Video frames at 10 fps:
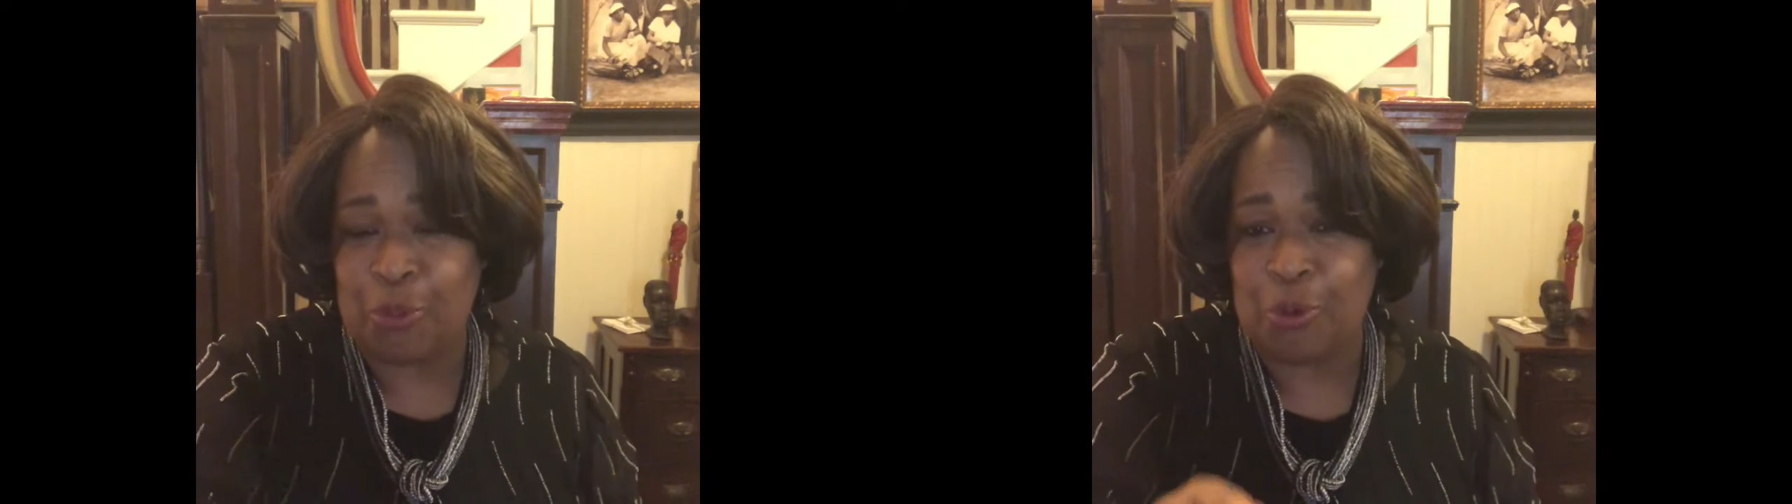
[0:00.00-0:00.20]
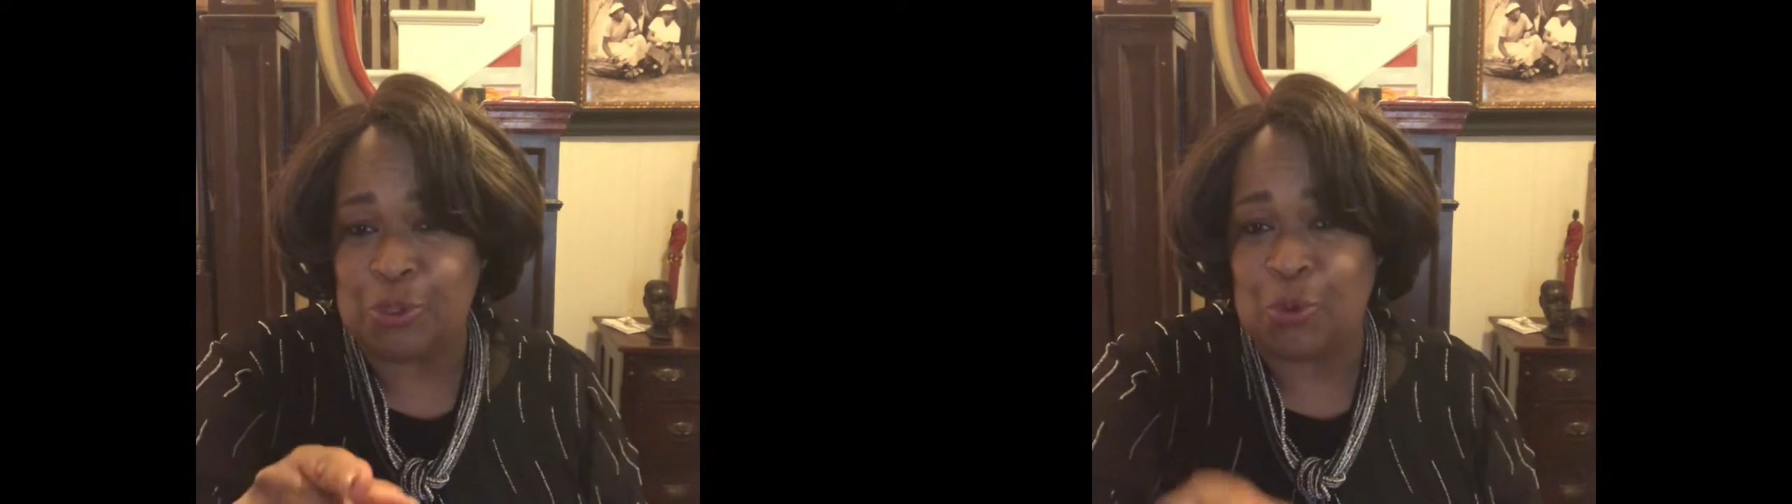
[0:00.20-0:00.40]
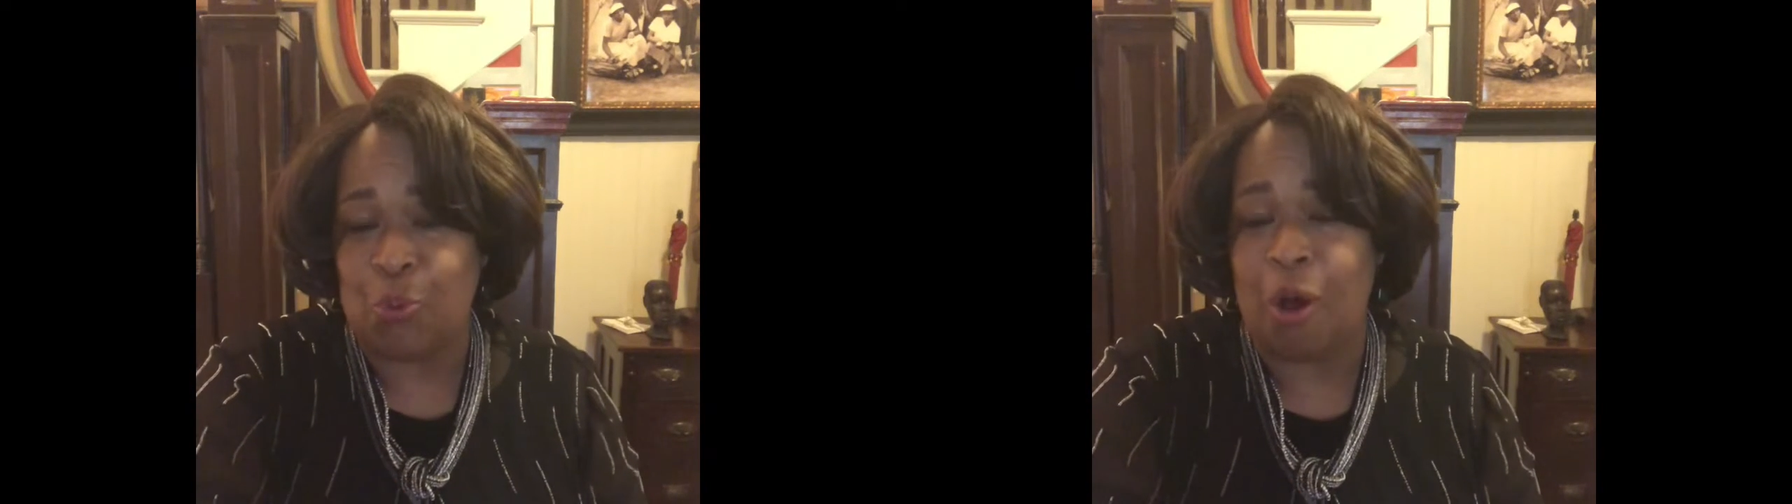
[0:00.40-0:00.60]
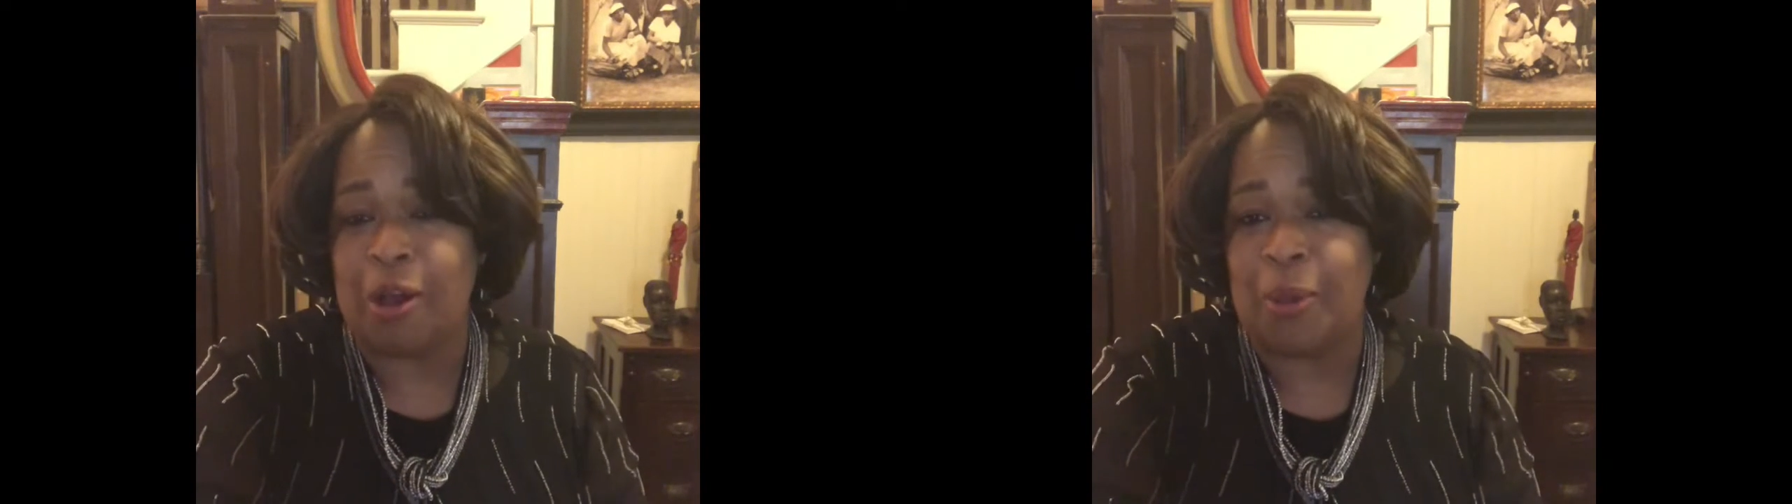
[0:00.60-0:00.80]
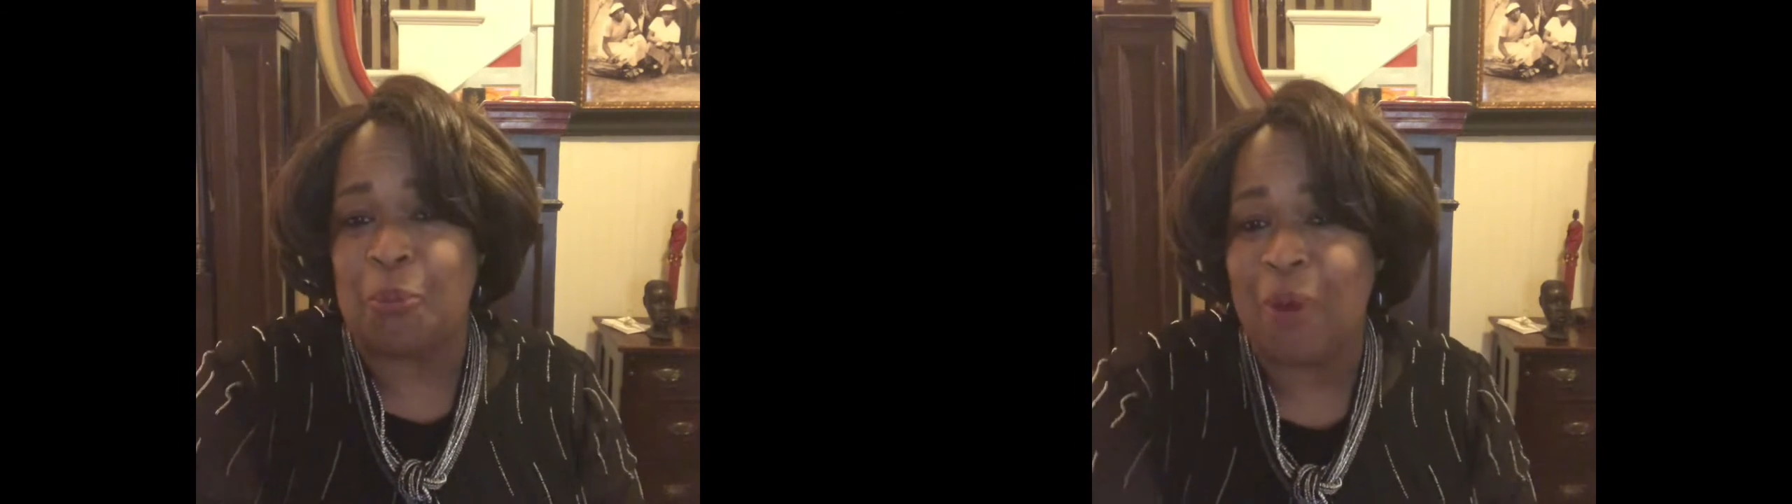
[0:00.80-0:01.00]
those who
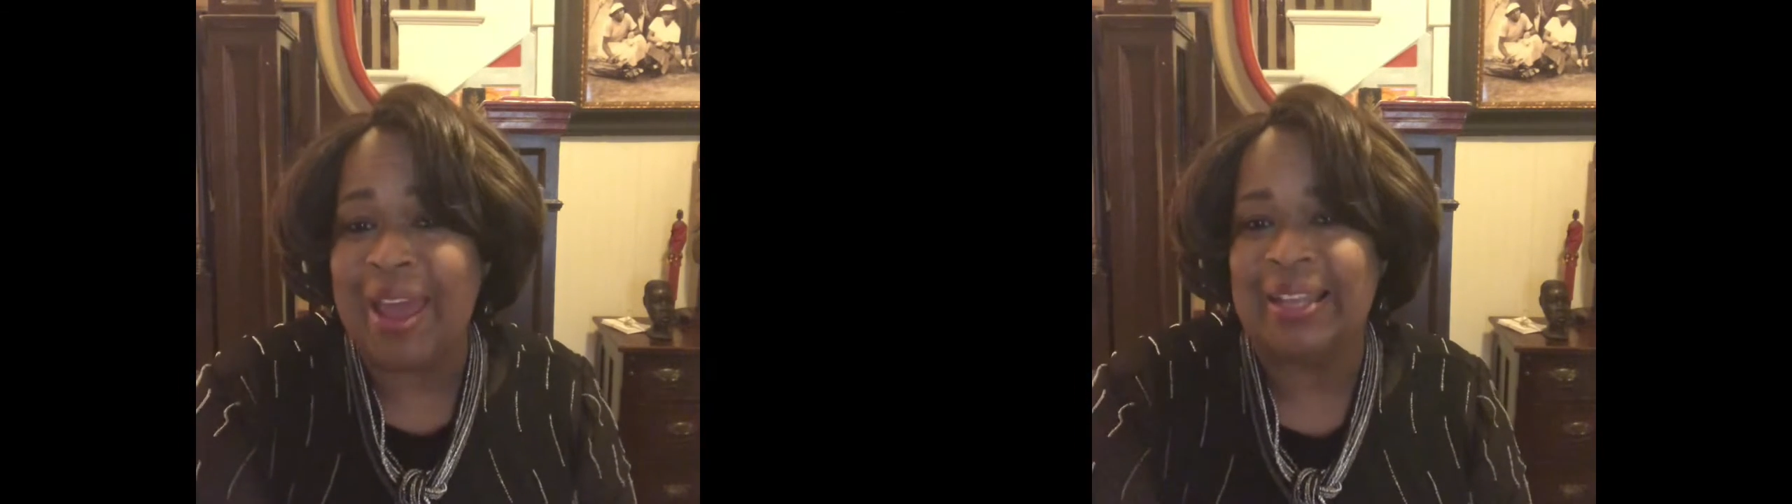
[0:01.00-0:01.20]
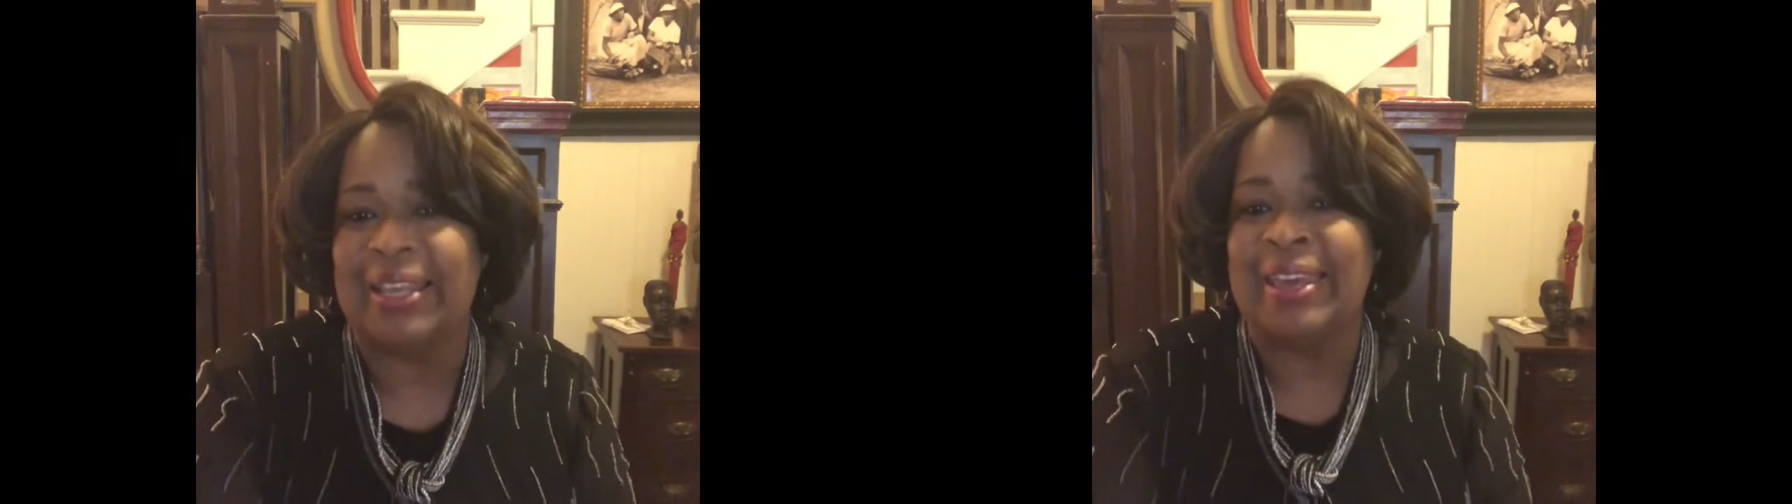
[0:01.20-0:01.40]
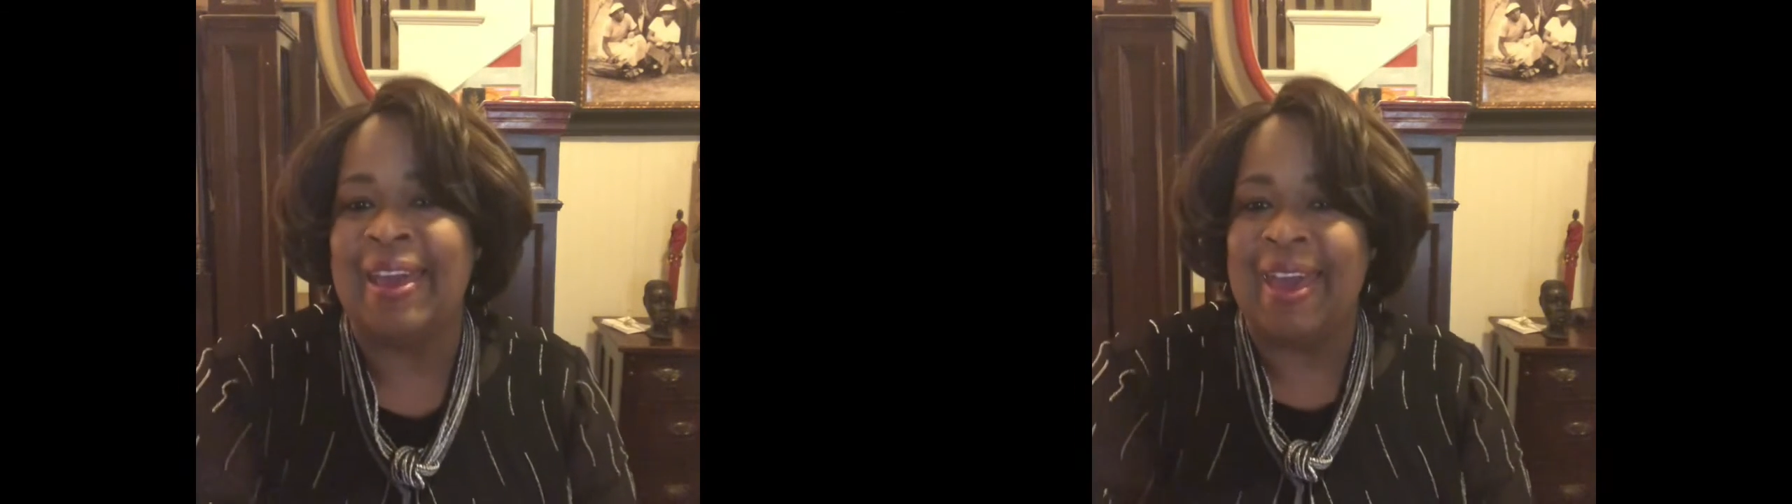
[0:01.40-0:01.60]
walk uprightly.